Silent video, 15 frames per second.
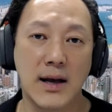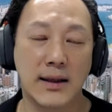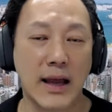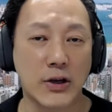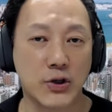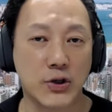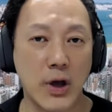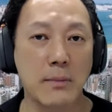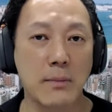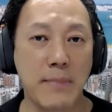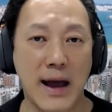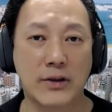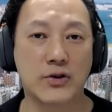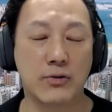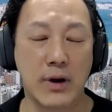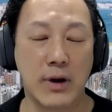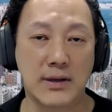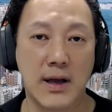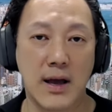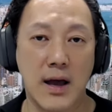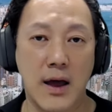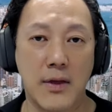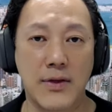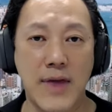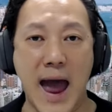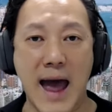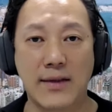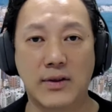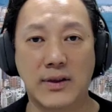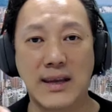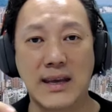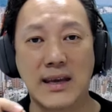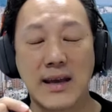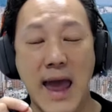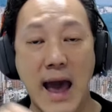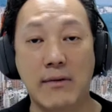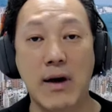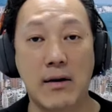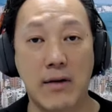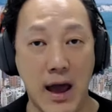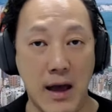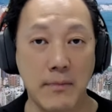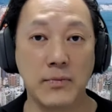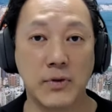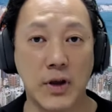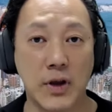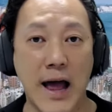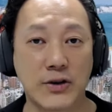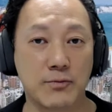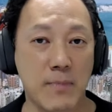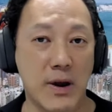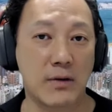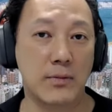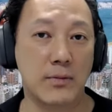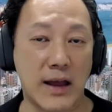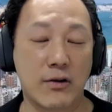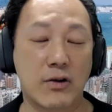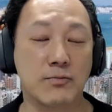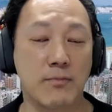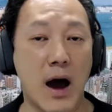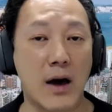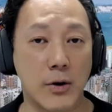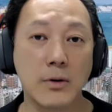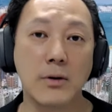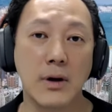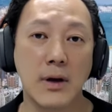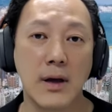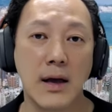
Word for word: there are certain metrics that the LLM, the large language model